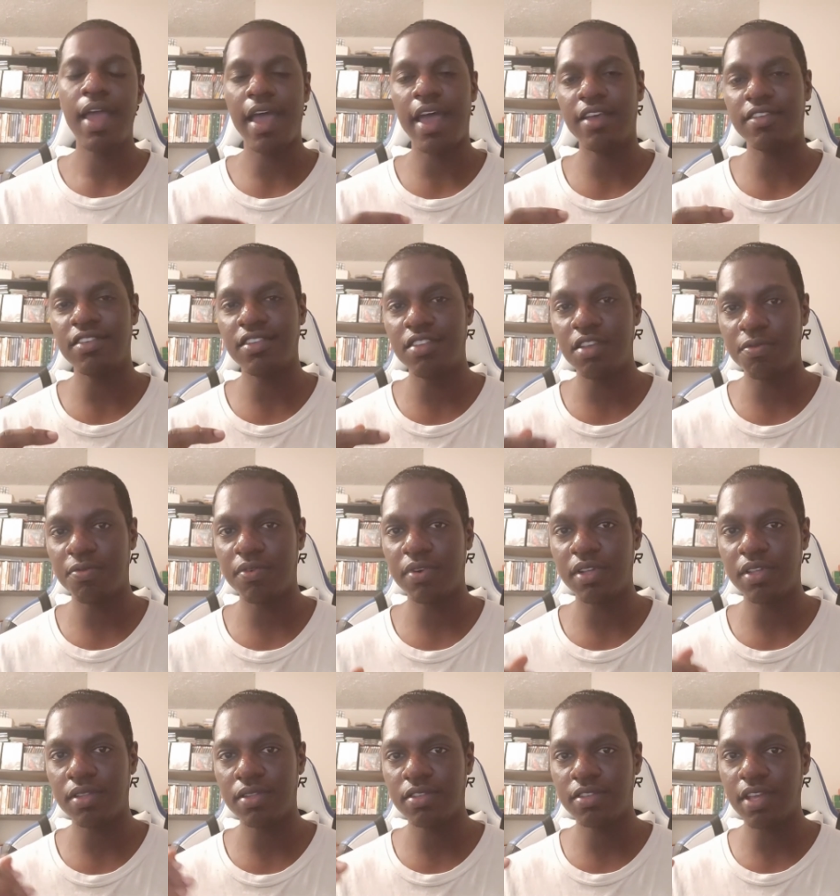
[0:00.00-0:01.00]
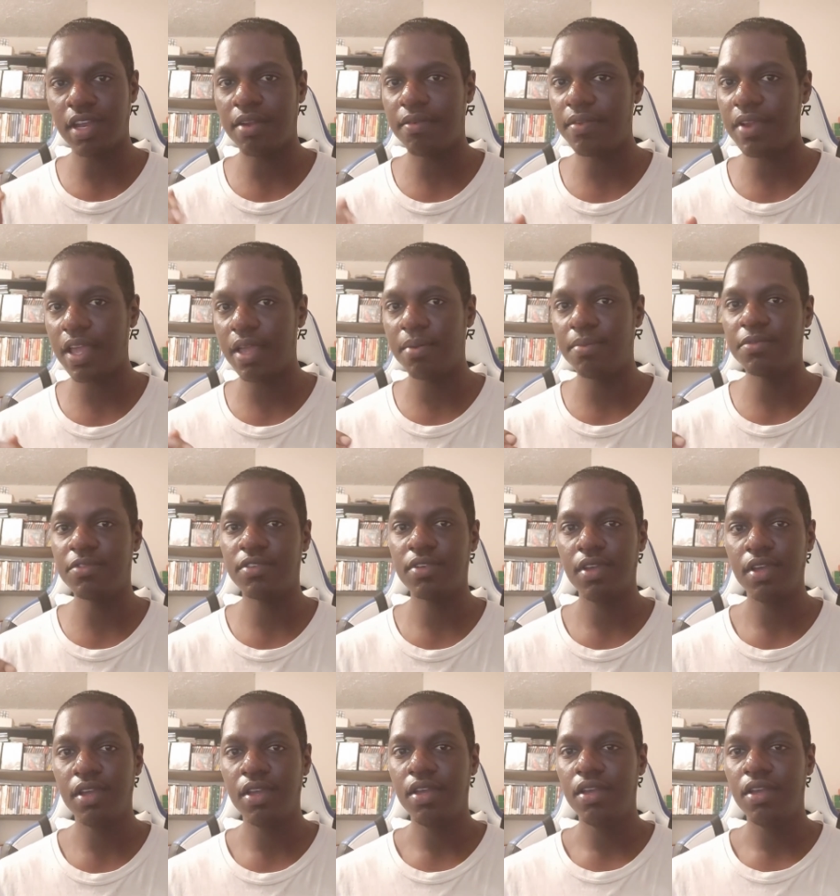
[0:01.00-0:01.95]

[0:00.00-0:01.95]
has a different set of names.